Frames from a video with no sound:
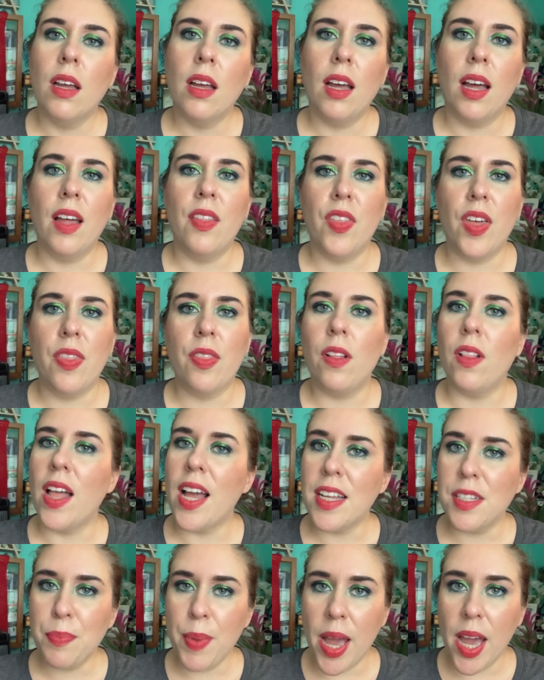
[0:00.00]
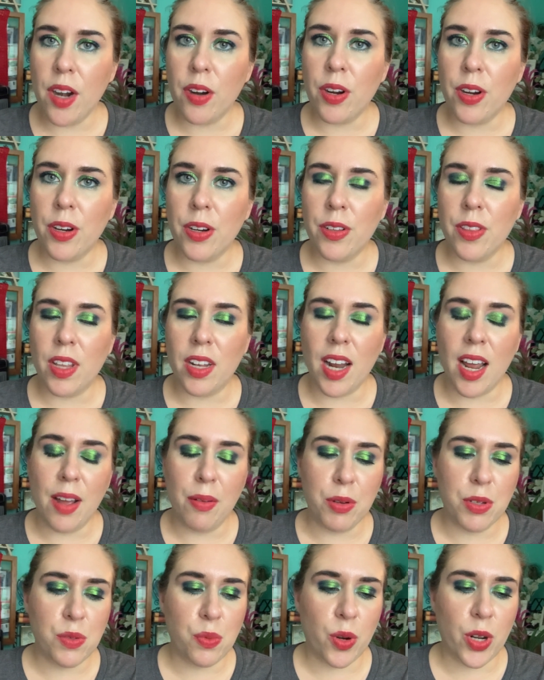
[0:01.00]
And then the last panner that I
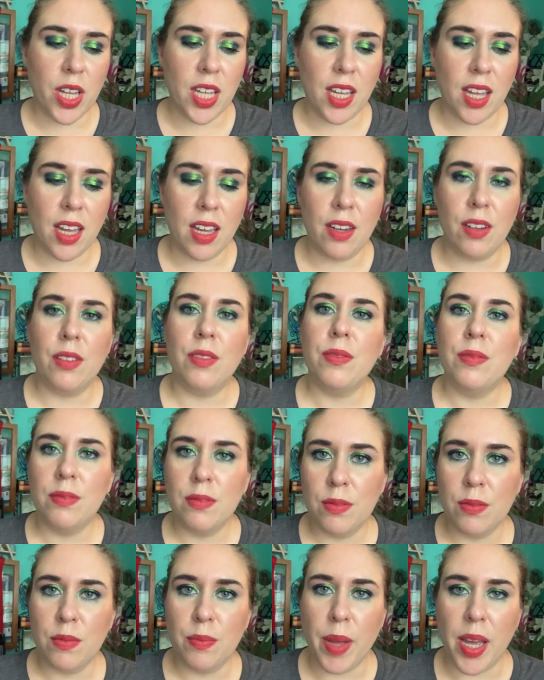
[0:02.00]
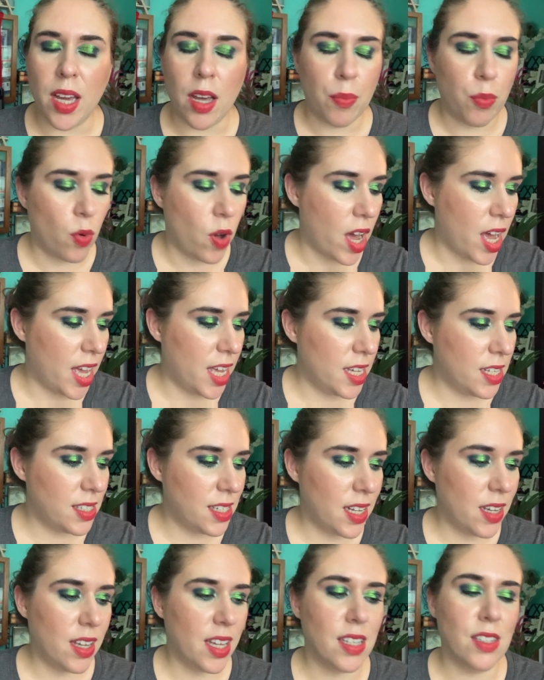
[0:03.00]
was working on makeup wise
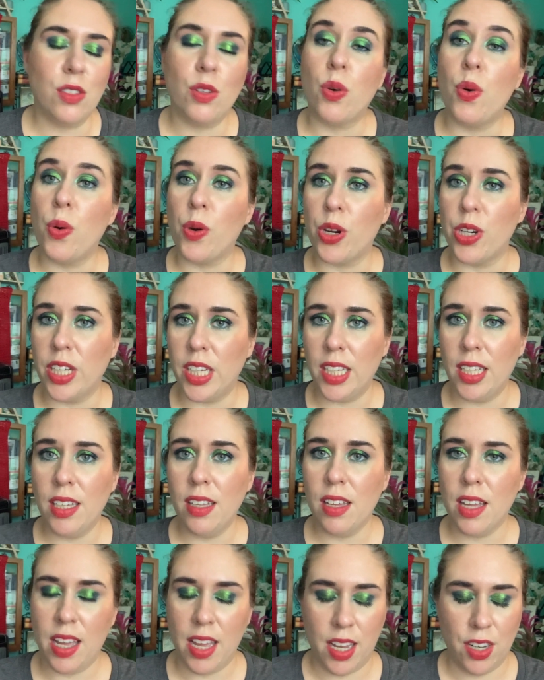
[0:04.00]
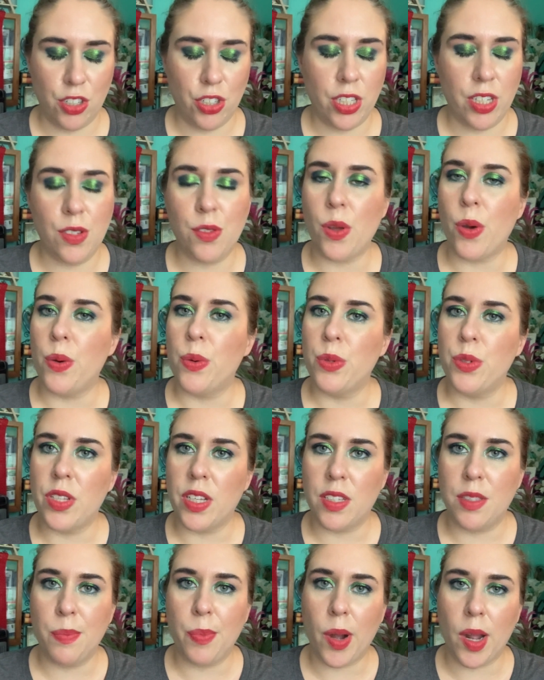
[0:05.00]
is Courtney, and she is
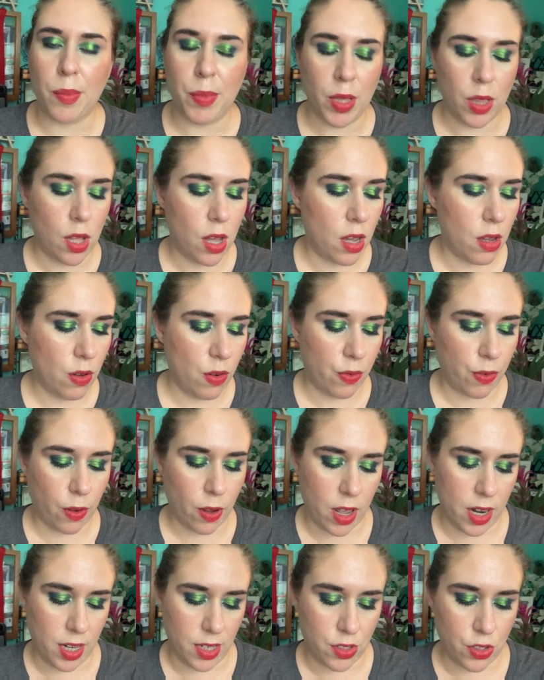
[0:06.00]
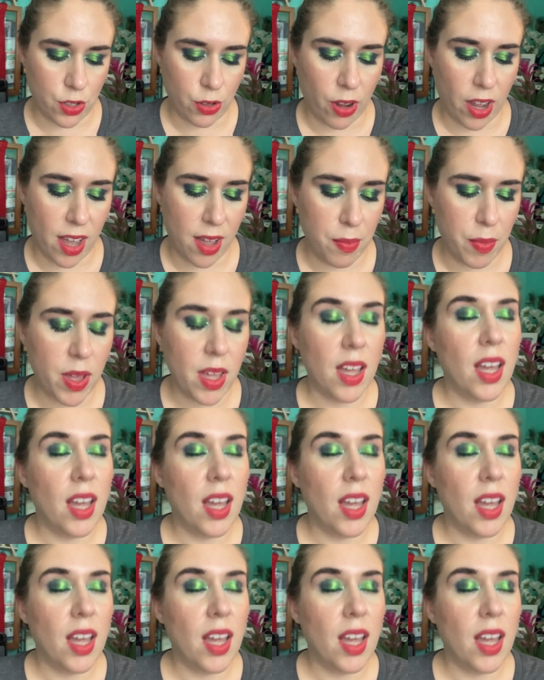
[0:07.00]
06 Barbie Law over on Instagram.